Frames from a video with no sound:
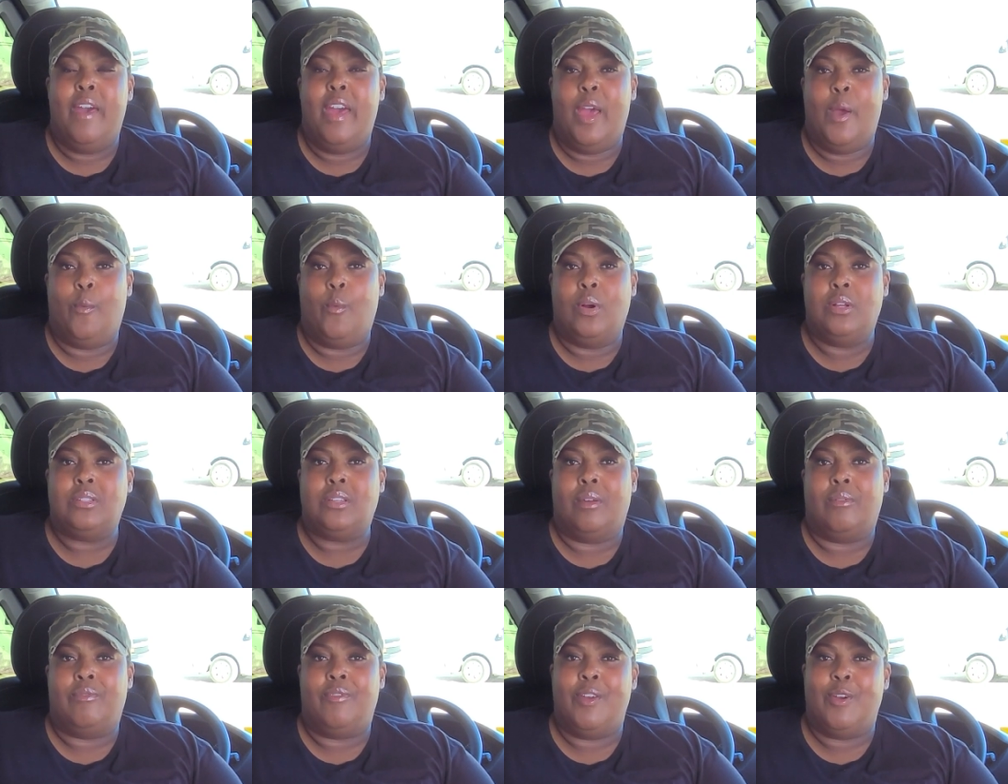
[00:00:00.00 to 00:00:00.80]
And once
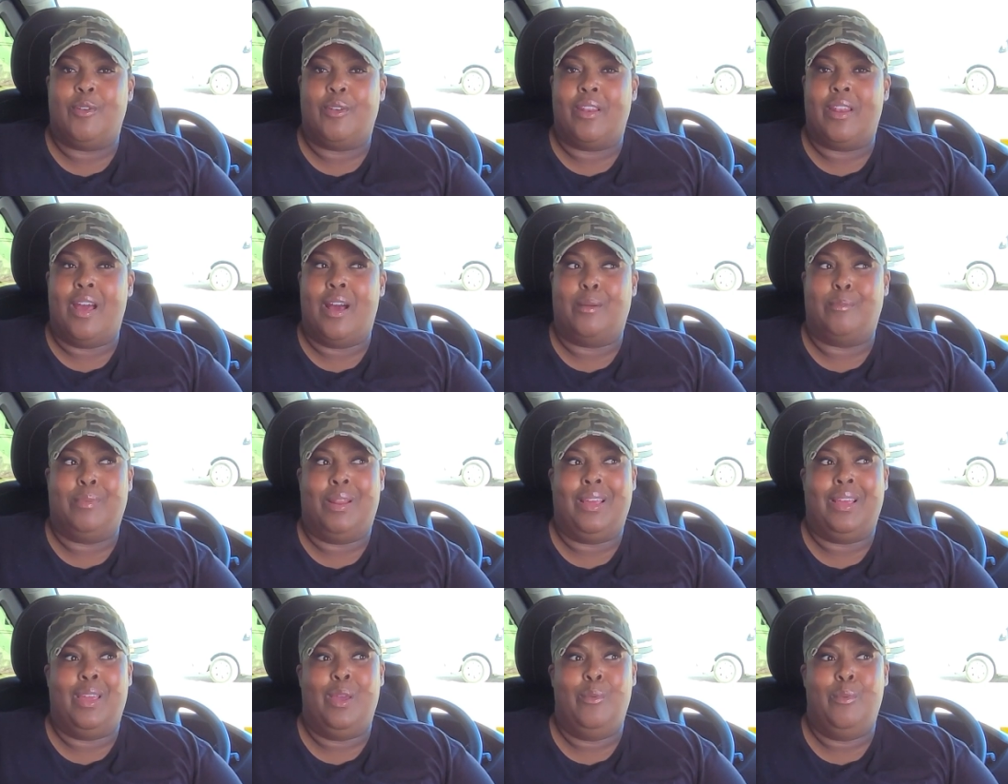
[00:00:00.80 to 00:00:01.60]
I figured it out, I'm
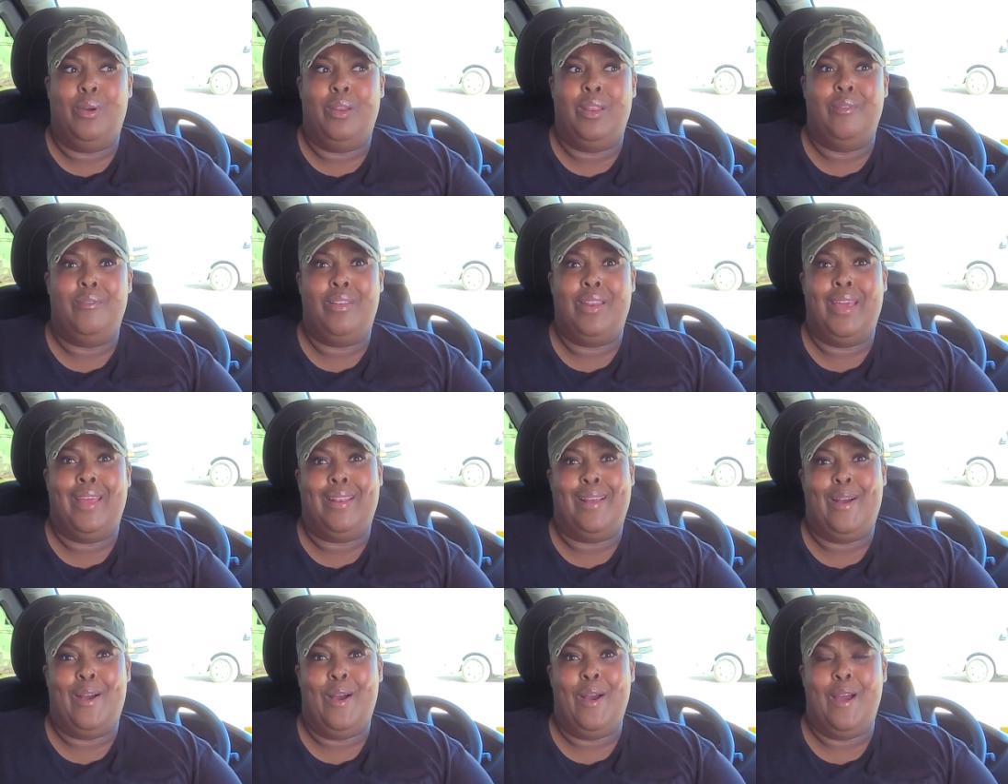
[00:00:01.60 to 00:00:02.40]
like, it wasn't even that
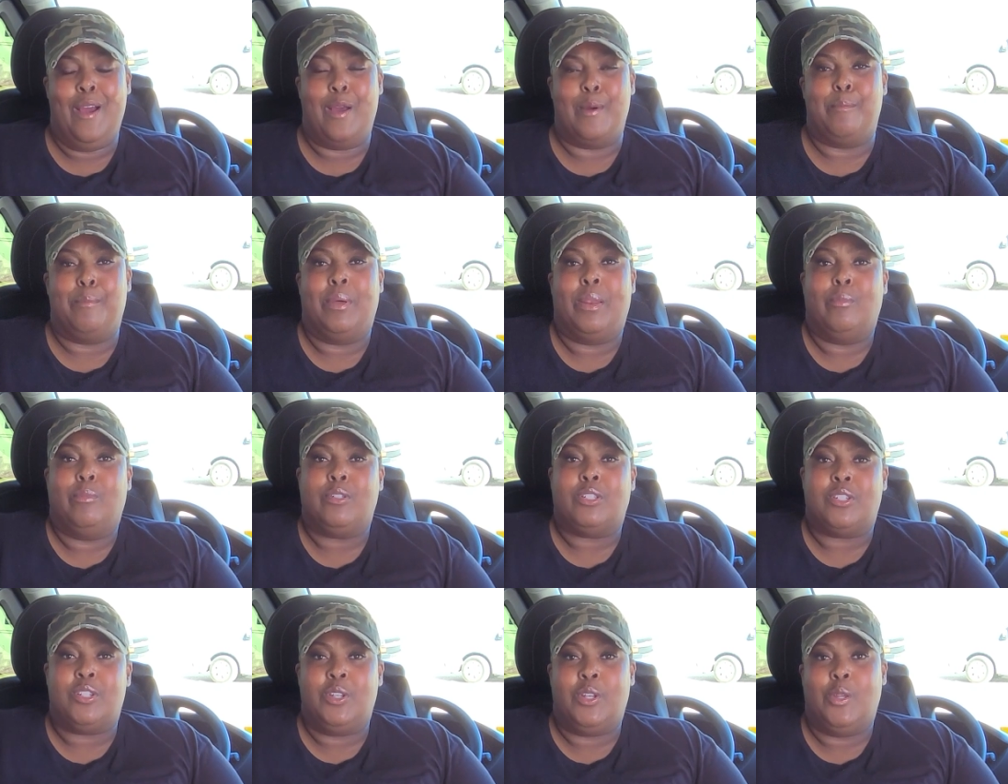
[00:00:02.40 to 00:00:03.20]
hard, but it
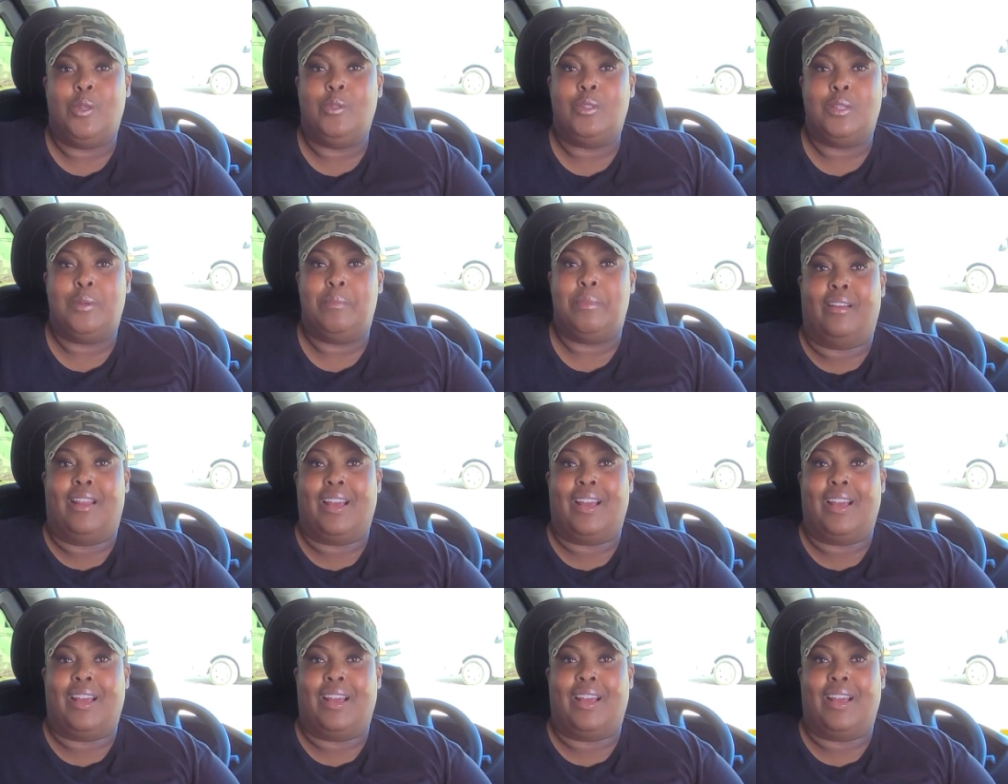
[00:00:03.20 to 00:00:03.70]
was new to me.